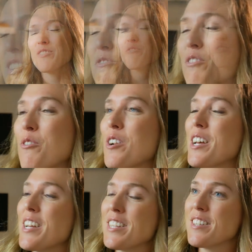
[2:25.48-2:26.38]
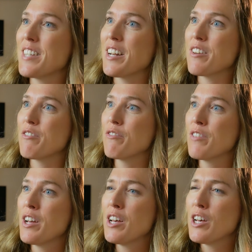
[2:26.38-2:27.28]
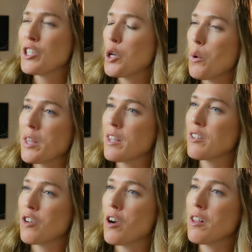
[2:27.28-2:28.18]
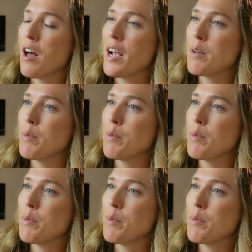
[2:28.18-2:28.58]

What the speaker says: to Florida instead of towing the start line.